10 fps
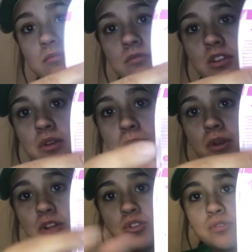you can put
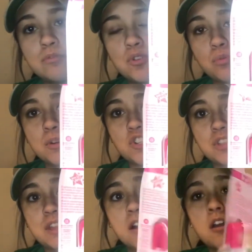your toothbrush in
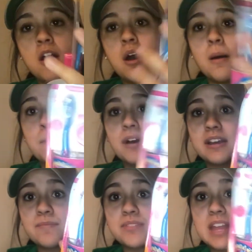there. But